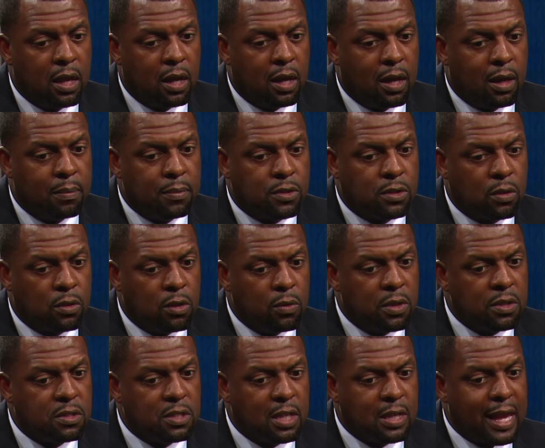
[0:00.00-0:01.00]
Um, so you
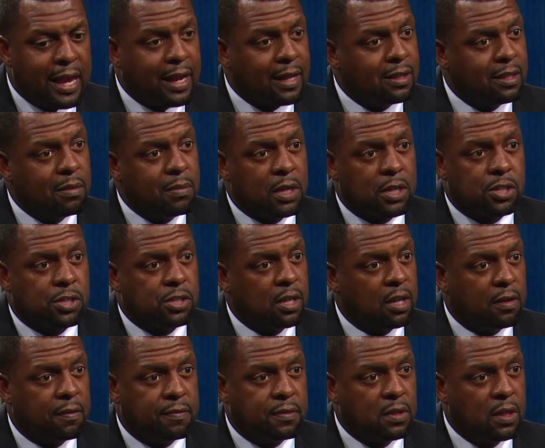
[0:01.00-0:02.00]
would see an academic
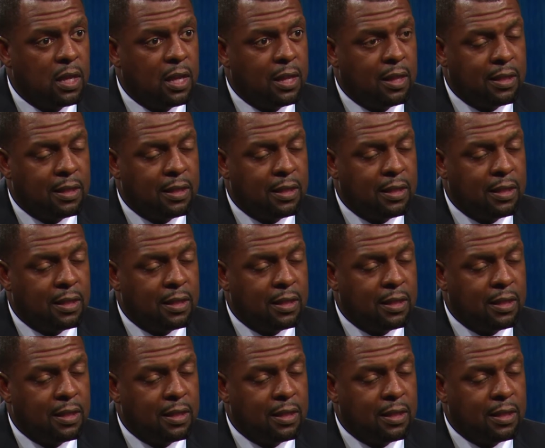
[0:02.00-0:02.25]
shift